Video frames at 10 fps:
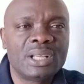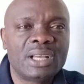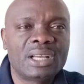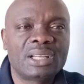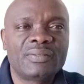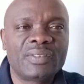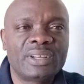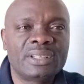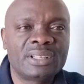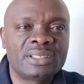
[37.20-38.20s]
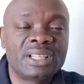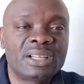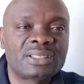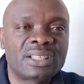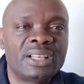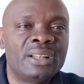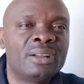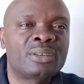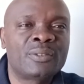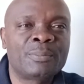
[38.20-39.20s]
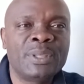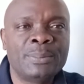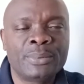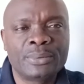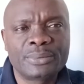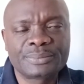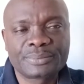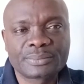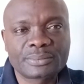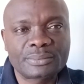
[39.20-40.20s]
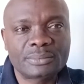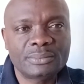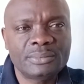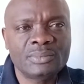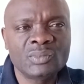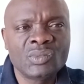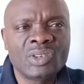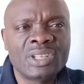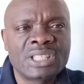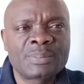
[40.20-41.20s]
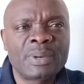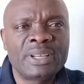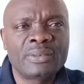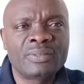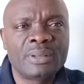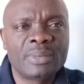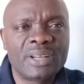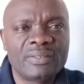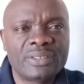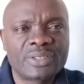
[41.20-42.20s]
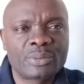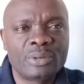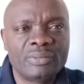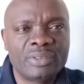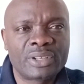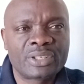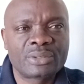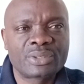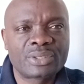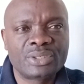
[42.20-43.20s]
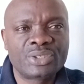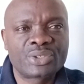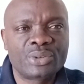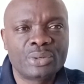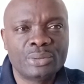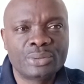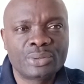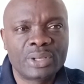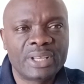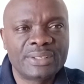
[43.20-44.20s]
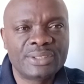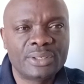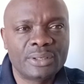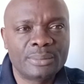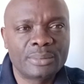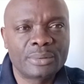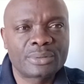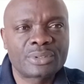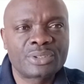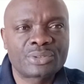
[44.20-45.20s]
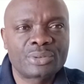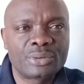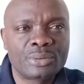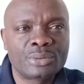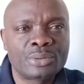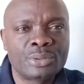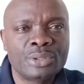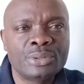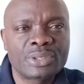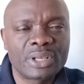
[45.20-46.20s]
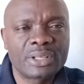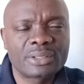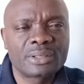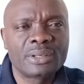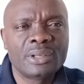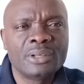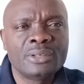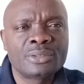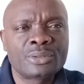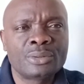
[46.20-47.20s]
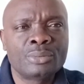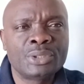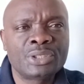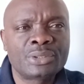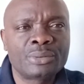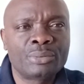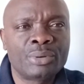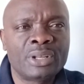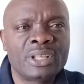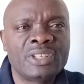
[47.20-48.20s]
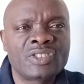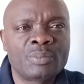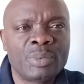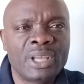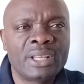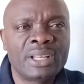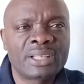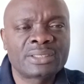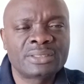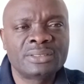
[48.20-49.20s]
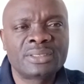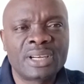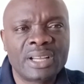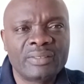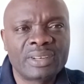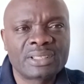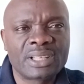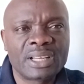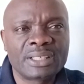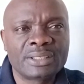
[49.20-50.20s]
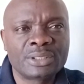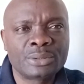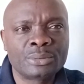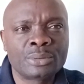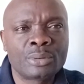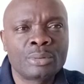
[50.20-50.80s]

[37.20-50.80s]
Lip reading: And I find that a lot of people, in spite of them having these qualifications, still struggle to get job or still struggle to use it. So which really gives me that drive that I should